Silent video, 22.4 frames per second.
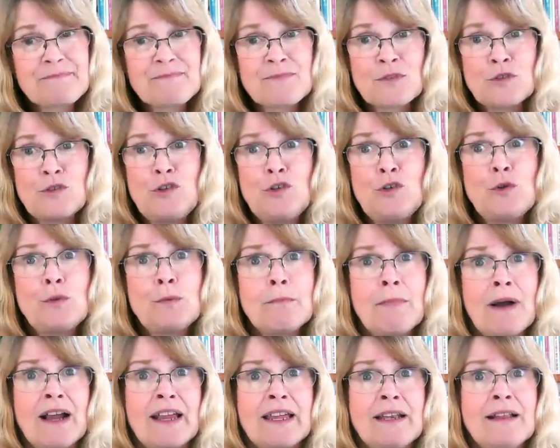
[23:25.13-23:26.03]
you
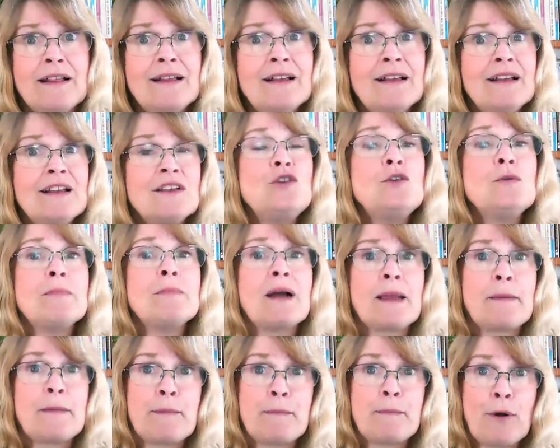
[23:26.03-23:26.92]
might you
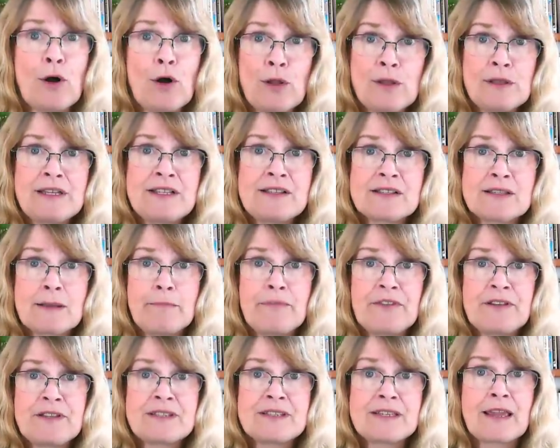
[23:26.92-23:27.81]
might be pulling
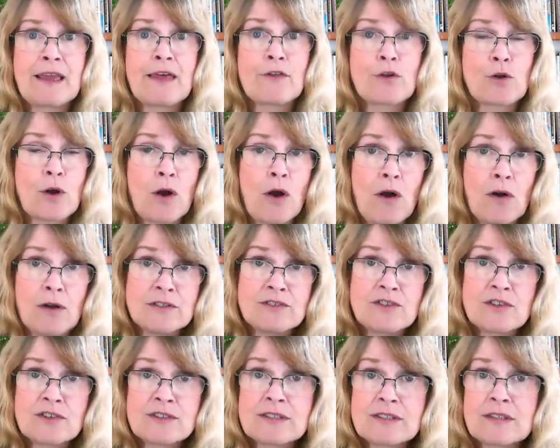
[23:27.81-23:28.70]
something together
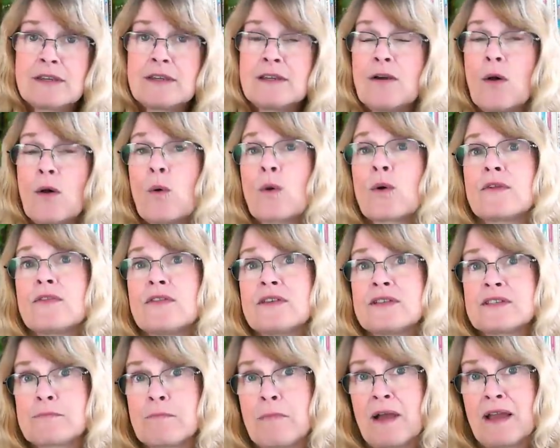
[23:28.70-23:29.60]
consciously, or
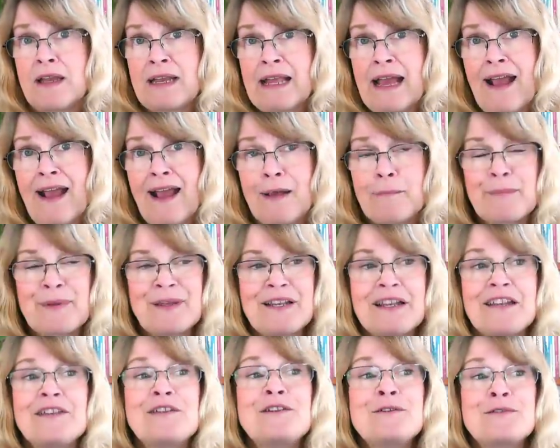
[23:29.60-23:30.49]
this might happen
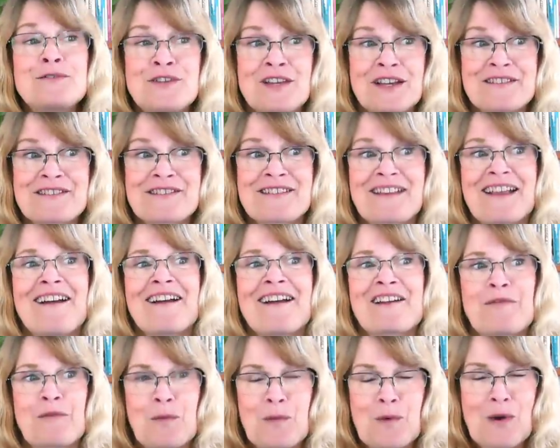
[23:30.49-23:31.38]
and you just kind
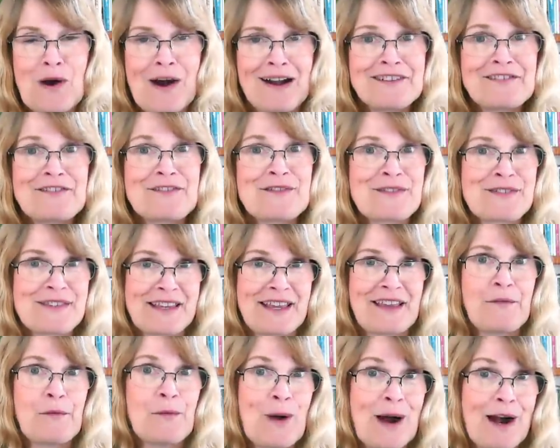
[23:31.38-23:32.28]
of watch and
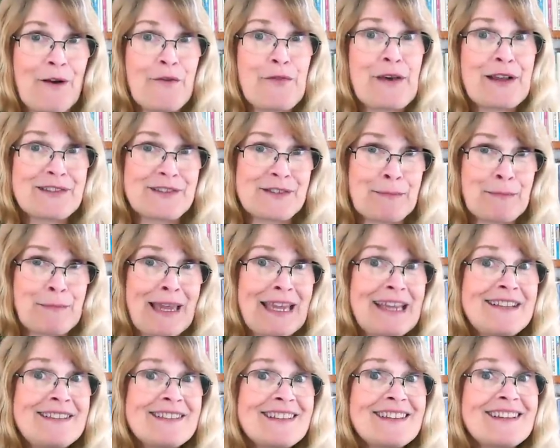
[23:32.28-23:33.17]
say, wow, that's
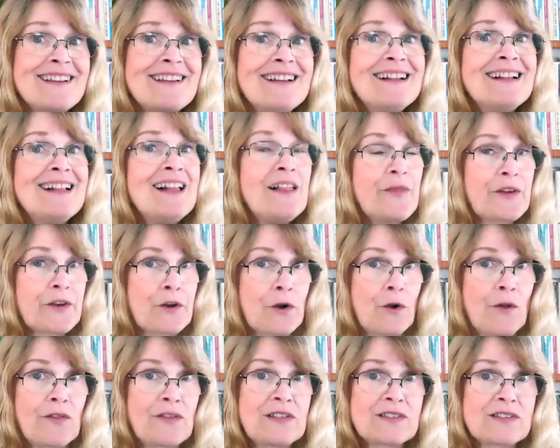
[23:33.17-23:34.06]
amazing that
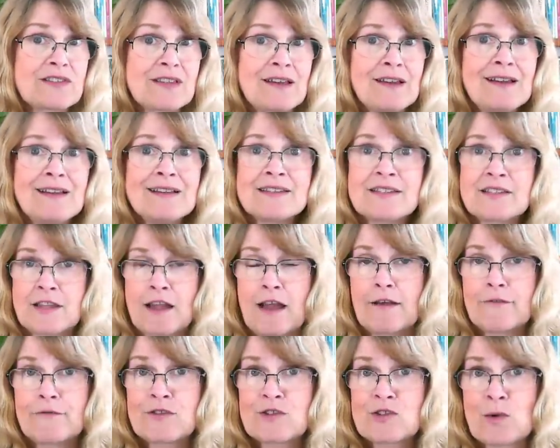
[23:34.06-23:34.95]
all this
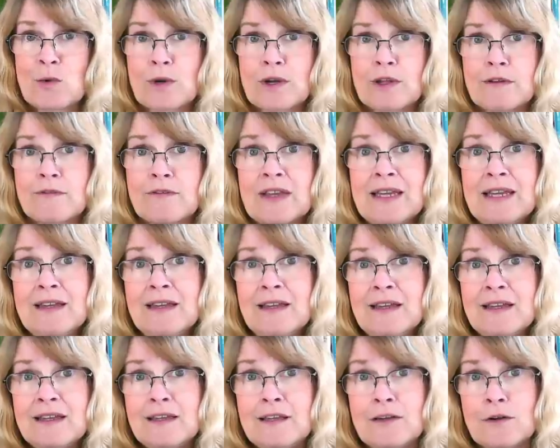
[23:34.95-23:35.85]
stuff sort of,
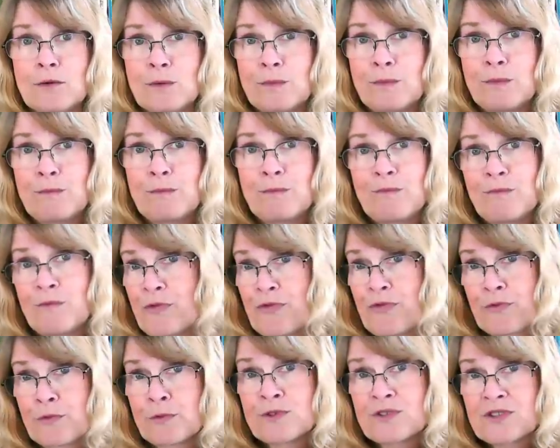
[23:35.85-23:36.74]
you know,
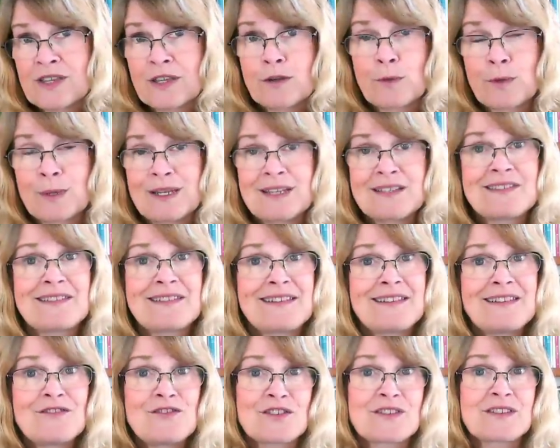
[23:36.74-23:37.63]
through
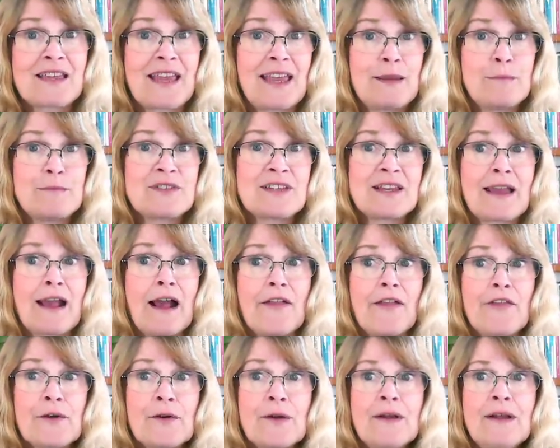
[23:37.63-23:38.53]
synchronicity just came
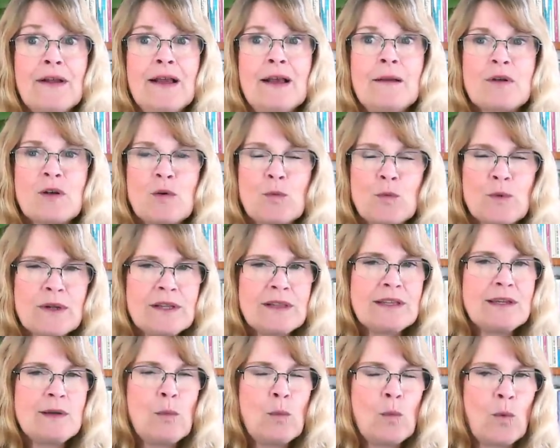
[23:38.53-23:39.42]
together. But
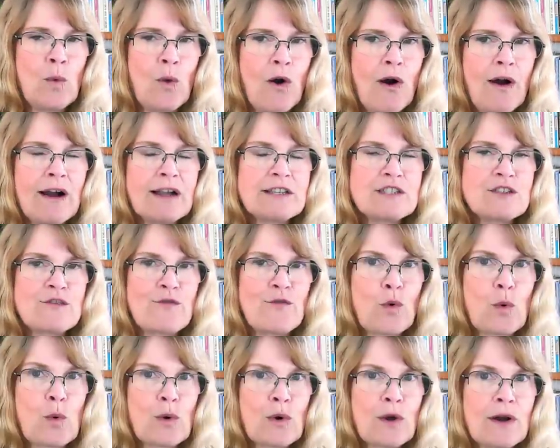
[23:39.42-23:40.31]
really watch
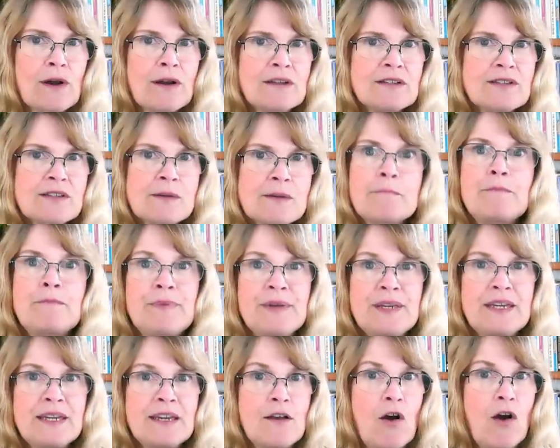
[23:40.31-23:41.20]
for some
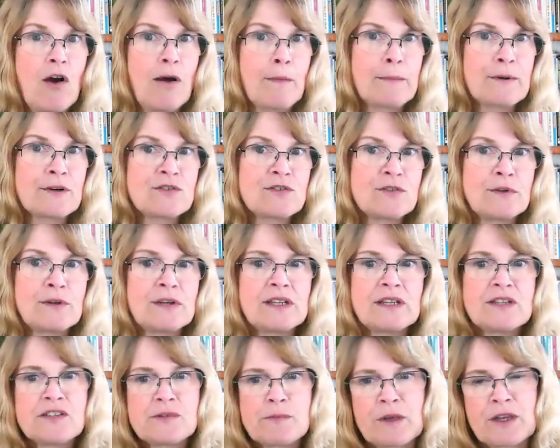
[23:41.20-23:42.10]
big
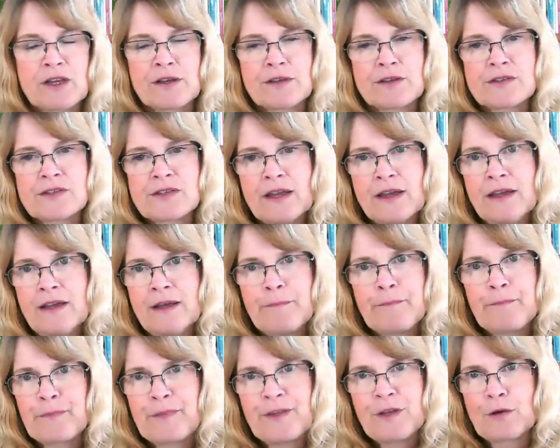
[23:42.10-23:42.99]
opportunities because,
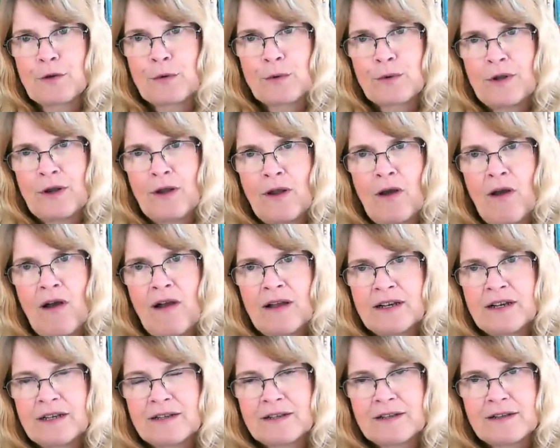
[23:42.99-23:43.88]
you know,
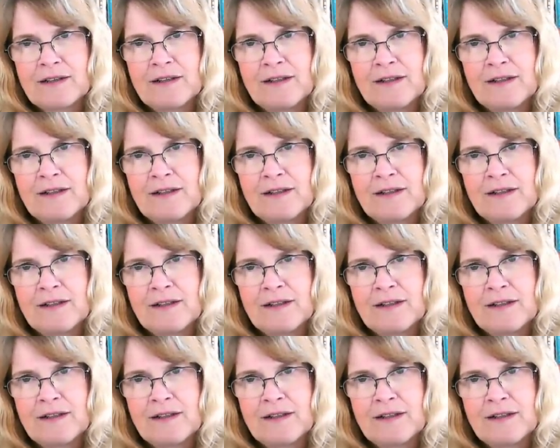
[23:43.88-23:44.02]
not